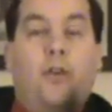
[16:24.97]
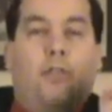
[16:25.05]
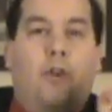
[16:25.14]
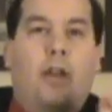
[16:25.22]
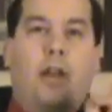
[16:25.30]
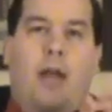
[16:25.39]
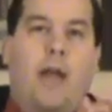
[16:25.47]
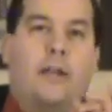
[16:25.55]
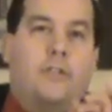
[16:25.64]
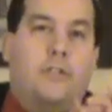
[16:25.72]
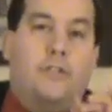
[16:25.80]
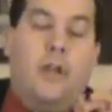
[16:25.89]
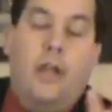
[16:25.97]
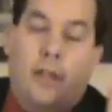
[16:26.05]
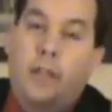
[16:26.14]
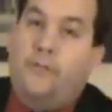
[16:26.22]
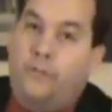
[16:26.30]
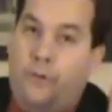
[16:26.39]
39,
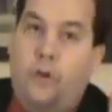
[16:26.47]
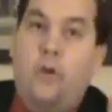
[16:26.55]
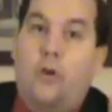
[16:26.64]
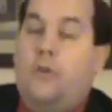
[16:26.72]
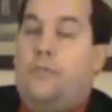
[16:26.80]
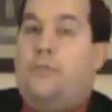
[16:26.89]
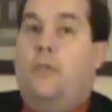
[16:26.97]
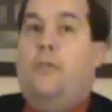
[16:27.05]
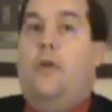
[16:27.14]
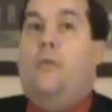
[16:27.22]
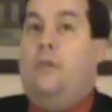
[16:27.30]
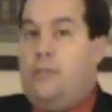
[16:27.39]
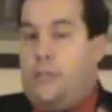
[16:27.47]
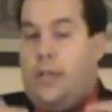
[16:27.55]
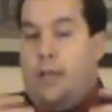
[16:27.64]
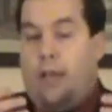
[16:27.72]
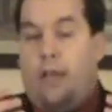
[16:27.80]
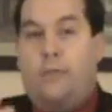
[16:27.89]
and it's true, there was
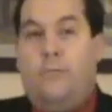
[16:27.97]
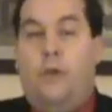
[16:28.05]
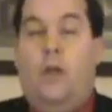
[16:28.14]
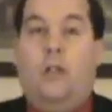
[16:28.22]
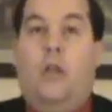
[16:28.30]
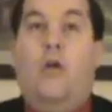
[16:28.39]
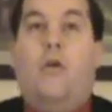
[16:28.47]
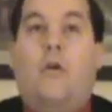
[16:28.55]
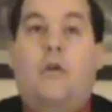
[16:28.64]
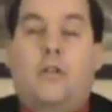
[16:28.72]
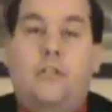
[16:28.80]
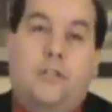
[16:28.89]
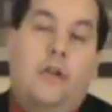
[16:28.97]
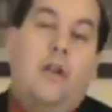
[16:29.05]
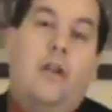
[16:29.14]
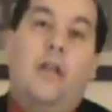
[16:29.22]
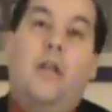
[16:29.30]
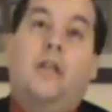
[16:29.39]
a, a, a law
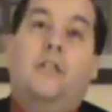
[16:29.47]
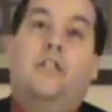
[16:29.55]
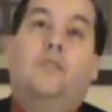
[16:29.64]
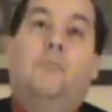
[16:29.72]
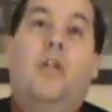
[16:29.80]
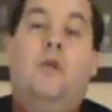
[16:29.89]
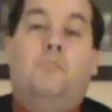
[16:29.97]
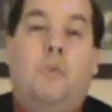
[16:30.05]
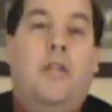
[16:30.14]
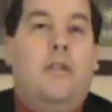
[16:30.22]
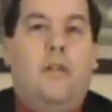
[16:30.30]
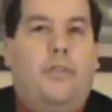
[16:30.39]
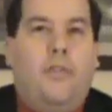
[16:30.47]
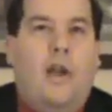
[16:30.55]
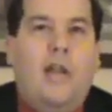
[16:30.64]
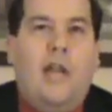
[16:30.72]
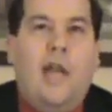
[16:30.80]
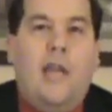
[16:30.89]
concerning just being beaten
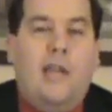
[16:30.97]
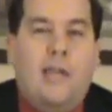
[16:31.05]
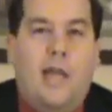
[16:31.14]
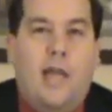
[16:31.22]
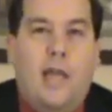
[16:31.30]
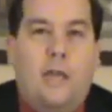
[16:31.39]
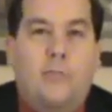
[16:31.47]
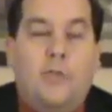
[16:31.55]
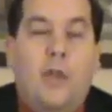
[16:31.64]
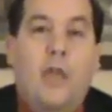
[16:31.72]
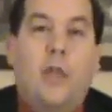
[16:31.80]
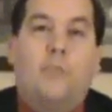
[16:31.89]
39 times,